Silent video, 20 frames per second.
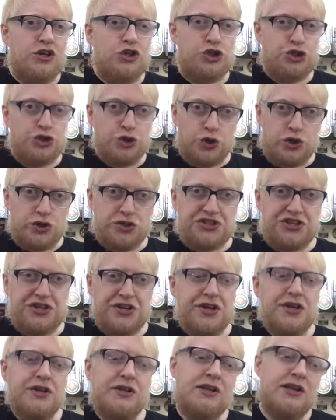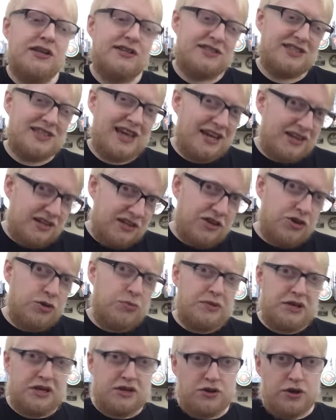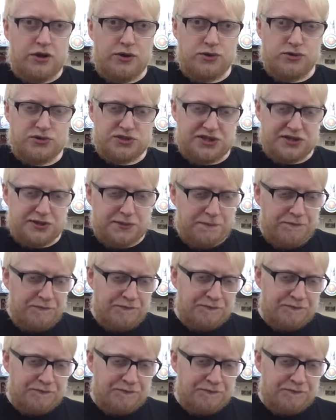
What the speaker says: shorter, it's getting a little bit colder.